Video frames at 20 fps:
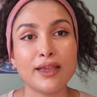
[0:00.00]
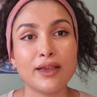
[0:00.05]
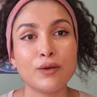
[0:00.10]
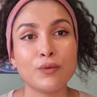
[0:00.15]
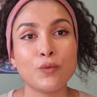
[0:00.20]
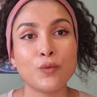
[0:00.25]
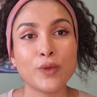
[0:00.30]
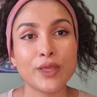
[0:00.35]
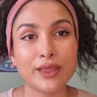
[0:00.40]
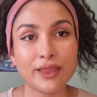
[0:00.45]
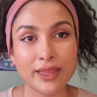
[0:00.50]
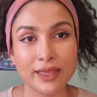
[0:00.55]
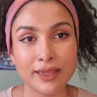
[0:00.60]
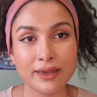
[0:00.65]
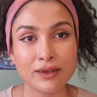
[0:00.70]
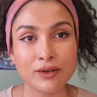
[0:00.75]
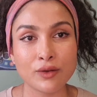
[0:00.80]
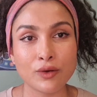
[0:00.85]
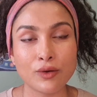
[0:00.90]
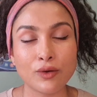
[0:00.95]

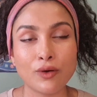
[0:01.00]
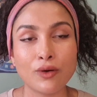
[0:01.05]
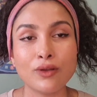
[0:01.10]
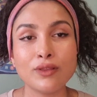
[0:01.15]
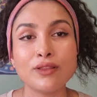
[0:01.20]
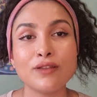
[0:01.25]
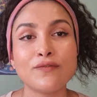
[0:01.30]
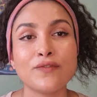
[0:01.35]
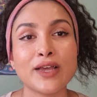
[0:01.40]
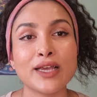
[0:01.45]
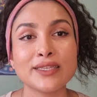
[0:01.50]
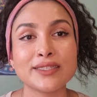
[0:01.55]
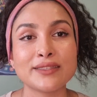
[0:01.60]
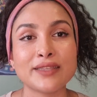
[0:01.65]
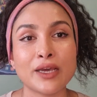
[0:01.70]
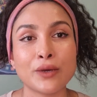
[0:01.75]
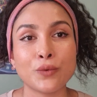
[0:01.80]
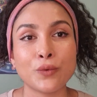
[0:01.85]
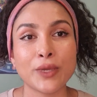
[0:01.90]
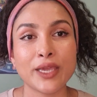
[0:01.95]
within all of us
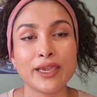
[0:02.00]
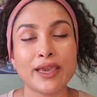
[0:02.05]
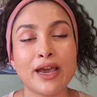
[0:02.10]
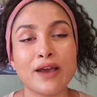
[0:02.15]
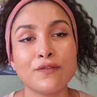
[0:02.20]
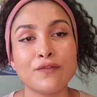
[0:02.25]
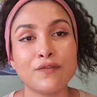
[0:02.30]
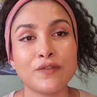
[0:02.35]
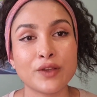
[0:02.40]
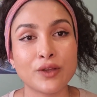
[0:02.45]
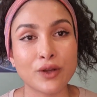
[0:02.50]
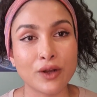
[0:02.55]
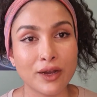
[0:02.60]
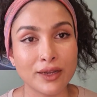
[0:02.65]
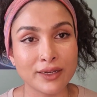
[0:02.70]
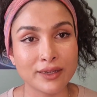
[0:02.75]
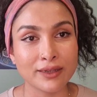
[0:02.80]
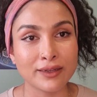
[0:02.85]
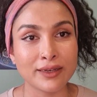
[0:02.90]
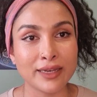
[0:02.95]
that we have
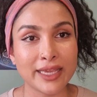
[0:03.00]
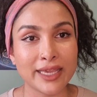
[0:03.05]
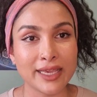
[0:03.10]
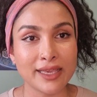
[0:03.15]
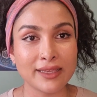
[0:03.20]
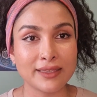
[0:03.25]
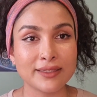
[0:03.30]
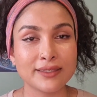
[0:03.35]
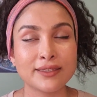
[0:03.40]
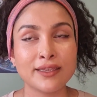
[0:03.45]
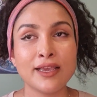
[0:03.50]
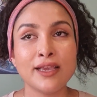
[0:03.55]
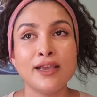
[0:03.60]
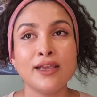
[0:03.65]
forgotten, is